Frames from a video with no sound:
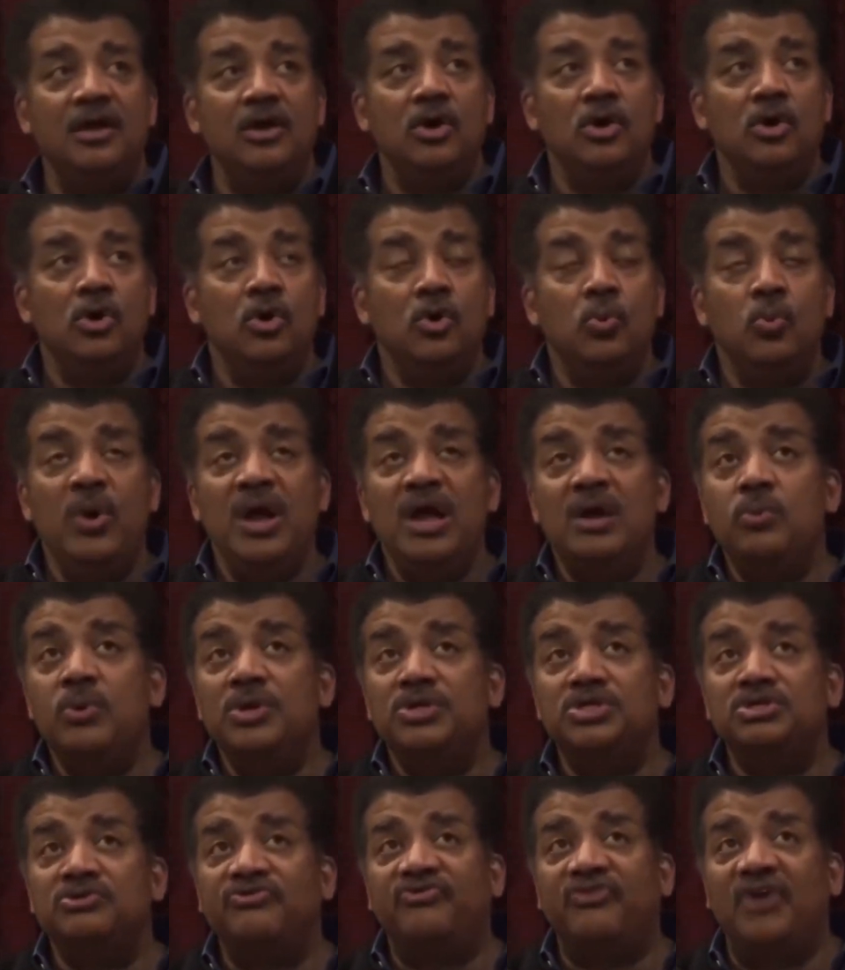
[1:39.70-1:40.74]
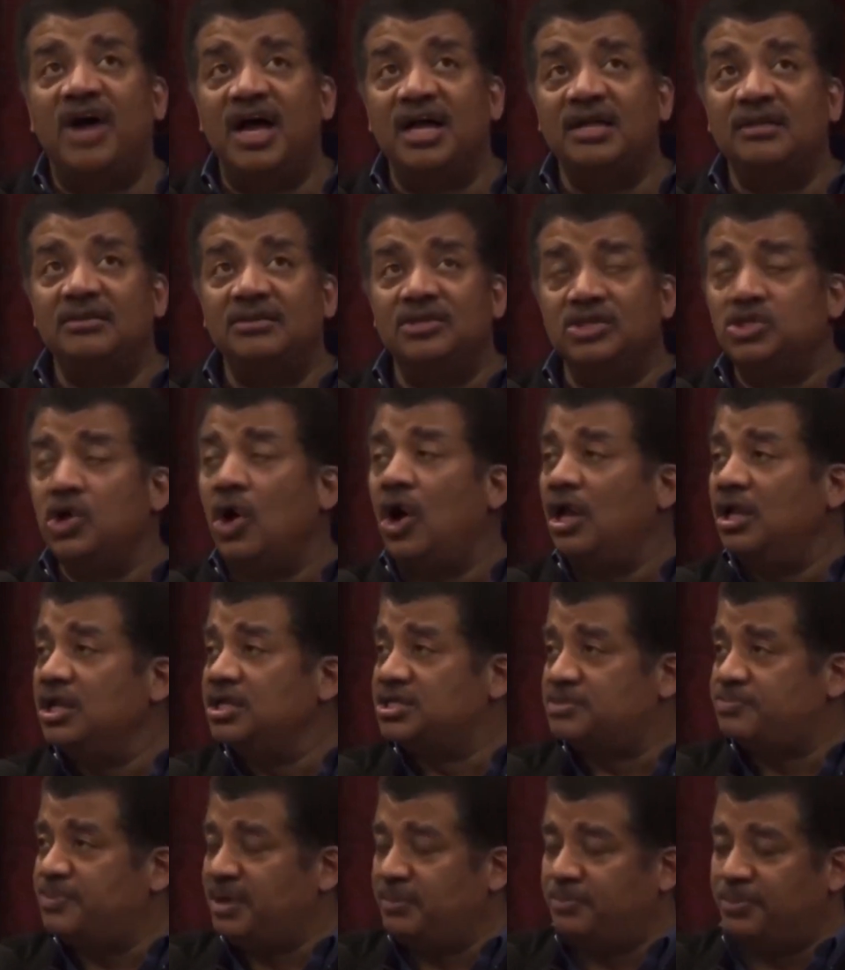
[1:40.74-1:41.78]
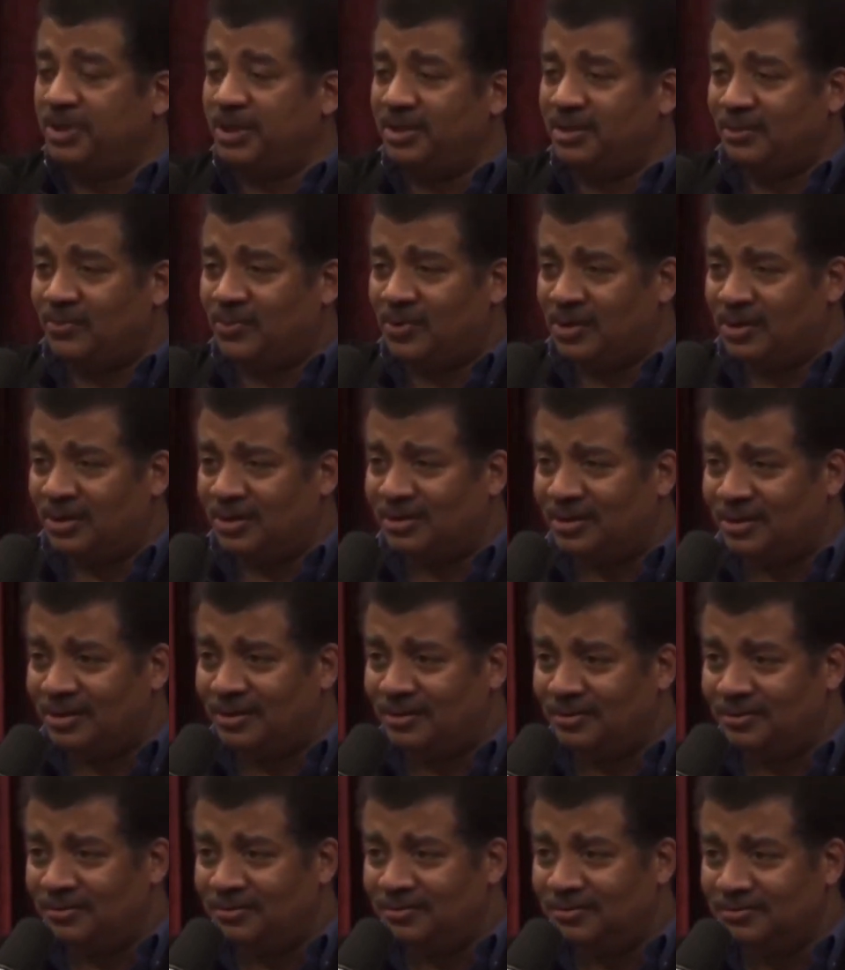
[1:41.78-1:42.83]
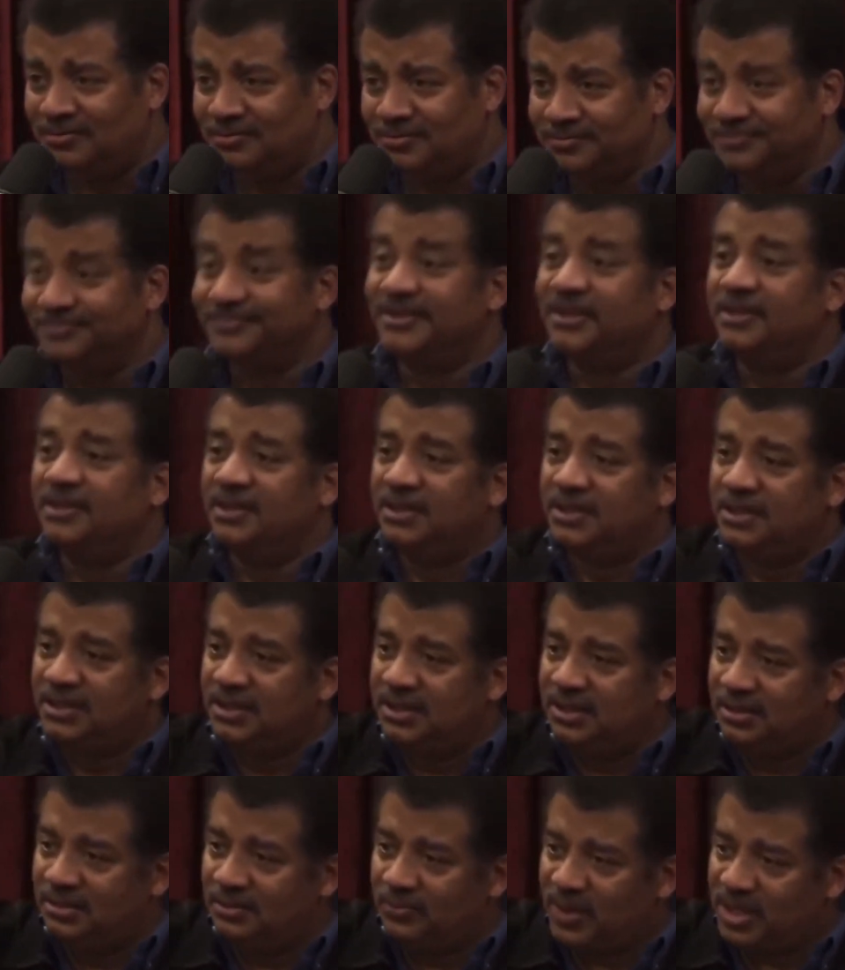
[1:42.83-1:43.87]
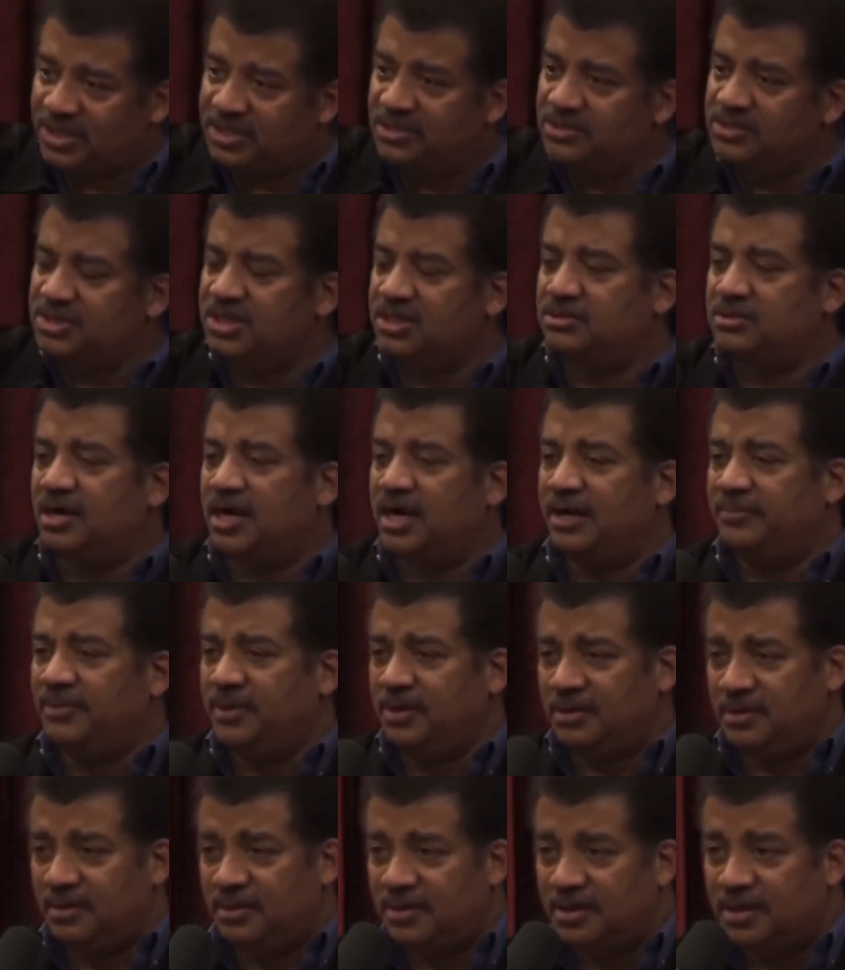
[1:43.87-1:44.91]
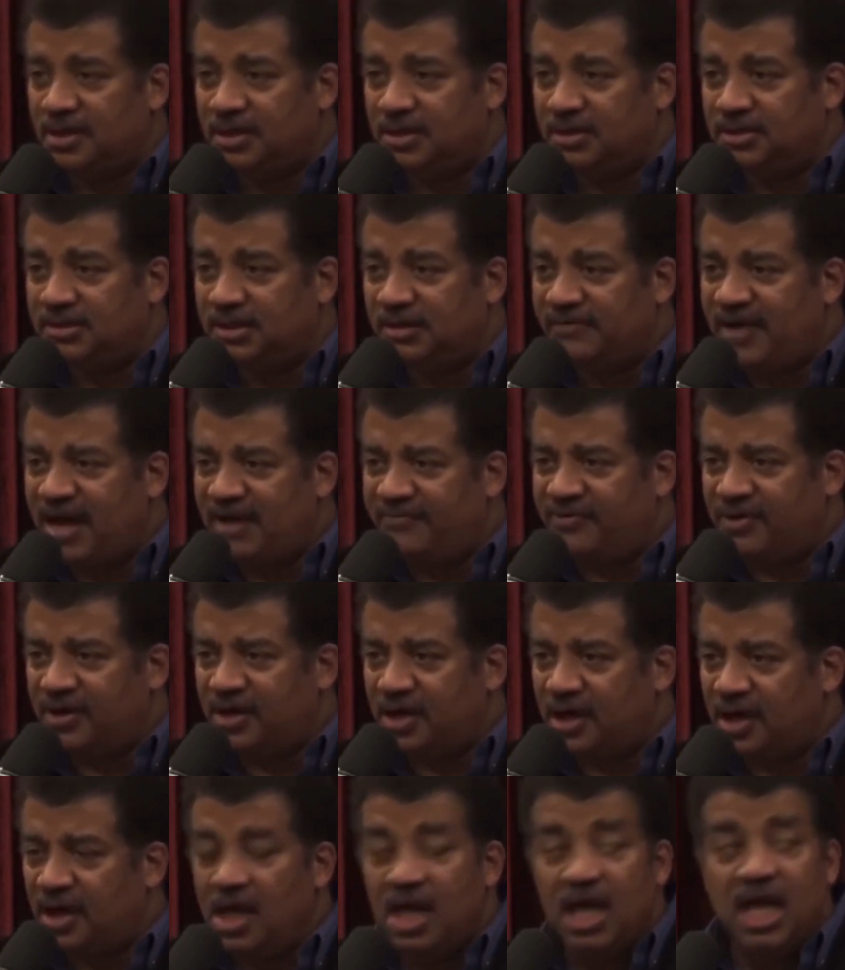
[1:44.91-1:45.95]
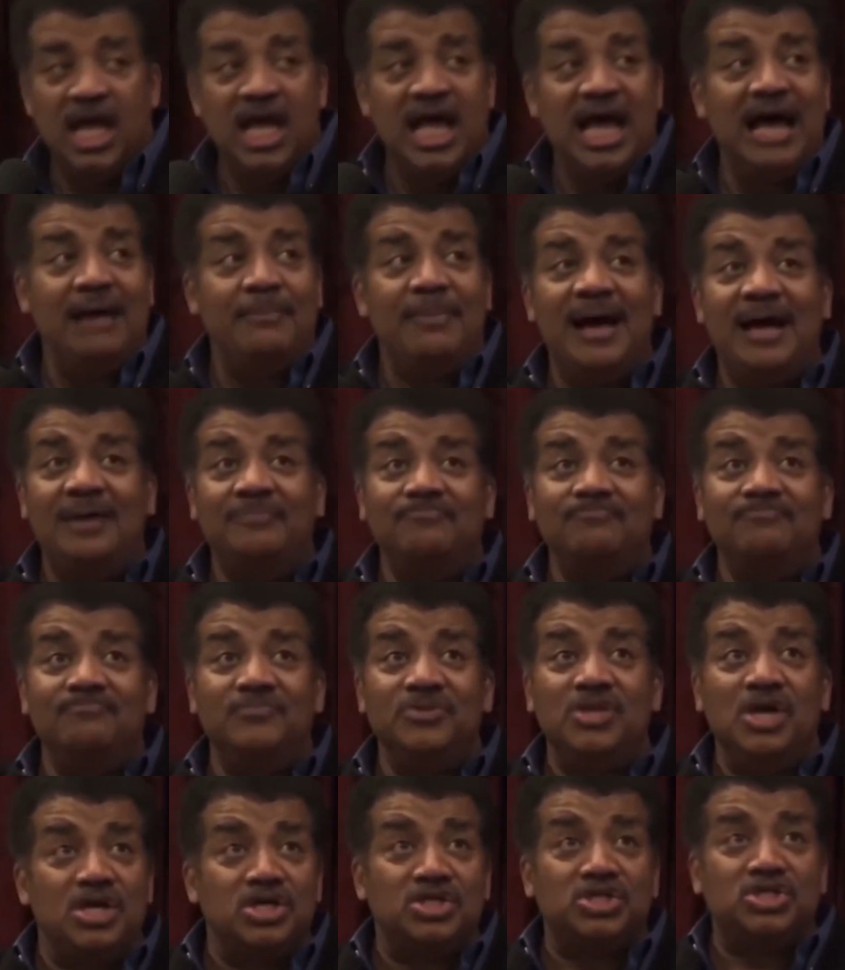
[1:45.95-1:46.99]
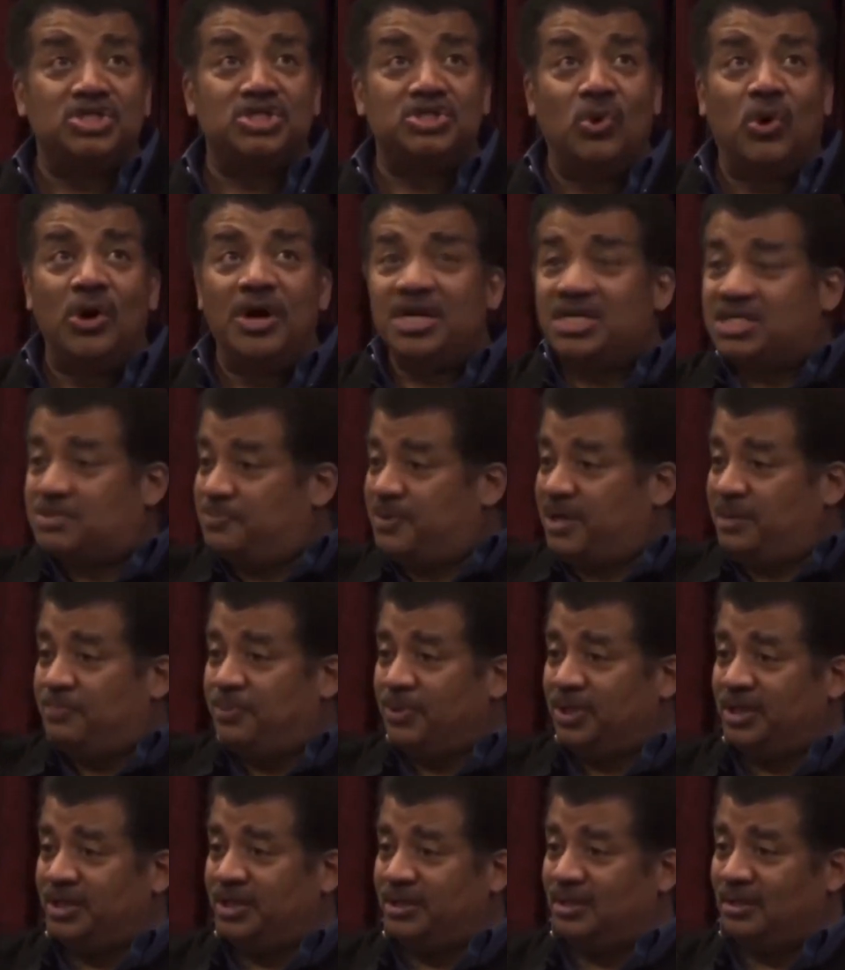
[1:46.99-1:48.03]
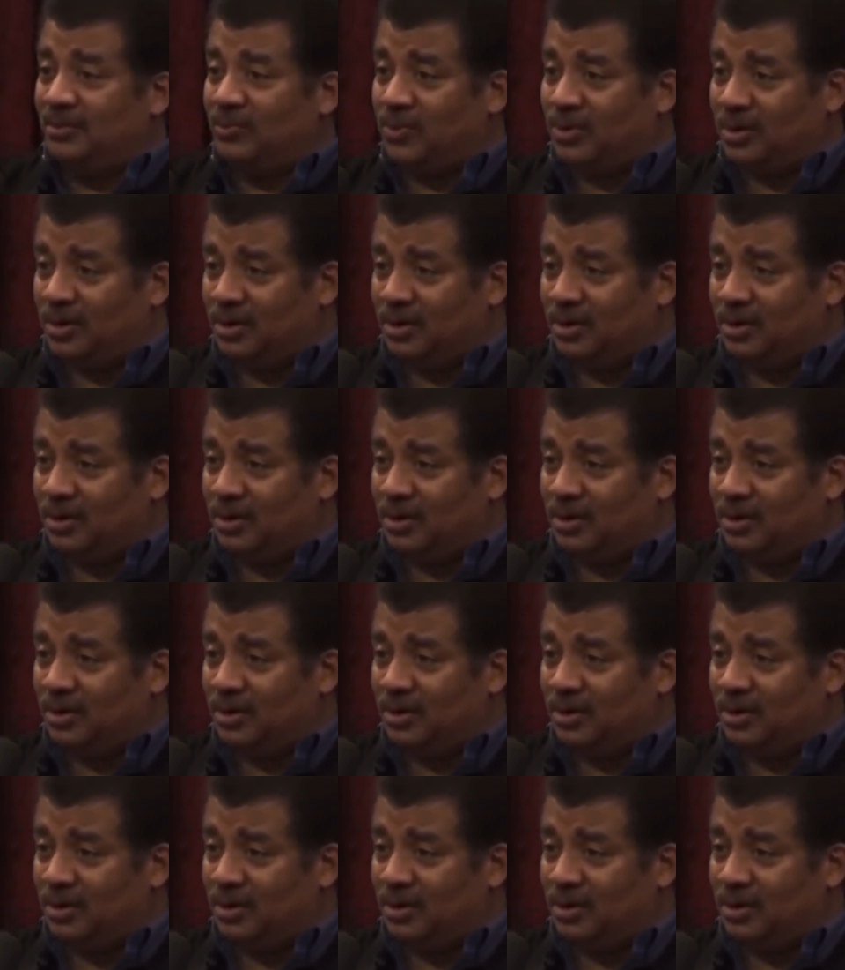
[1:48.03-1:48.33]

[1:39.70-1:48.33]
Where would you find the tallest people in the world? Watusi tribe of Africa. How about the shortest people in the world?